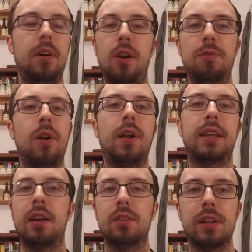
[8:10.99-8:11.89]
Overall, I
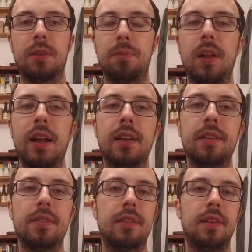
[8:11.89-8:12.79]
can't really complain.
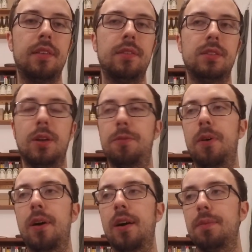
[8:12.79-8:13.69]
So
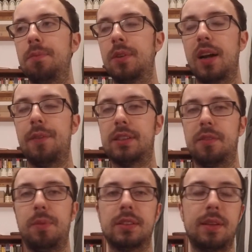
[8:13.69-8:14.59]
far, graphics
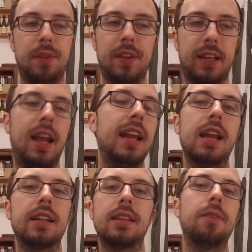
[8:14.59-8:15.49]
have been something like an 8
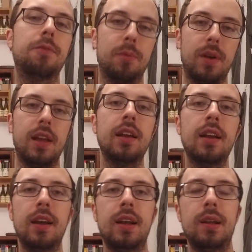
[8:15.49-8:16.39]
out of 10 for me.
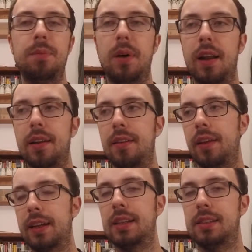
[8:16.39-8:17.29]
But
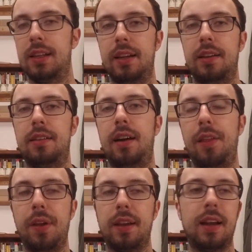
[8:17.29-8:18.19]
like I said, I
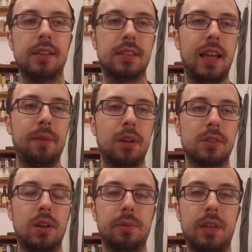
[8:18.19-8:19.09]
think as the game goes
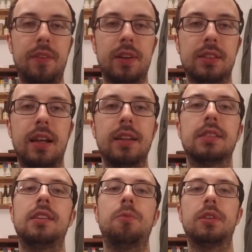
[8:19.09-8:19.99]
on, I'm kind of excited to
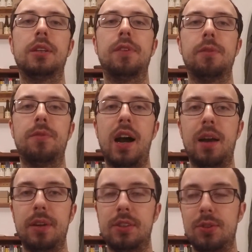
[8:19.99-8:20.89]
see what different
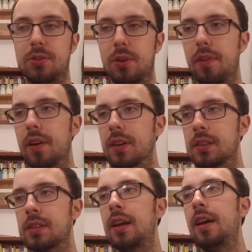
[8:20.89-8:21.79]
environments you
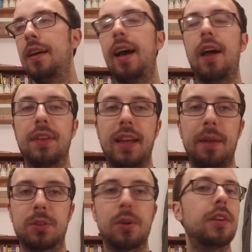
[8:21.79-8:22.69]
traverse, how the
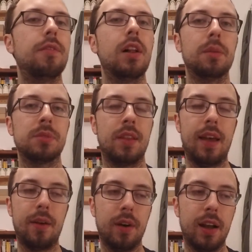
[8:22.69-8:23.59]
game sort of develops in
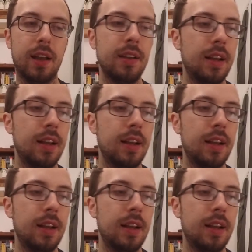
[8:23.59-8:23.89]
that way.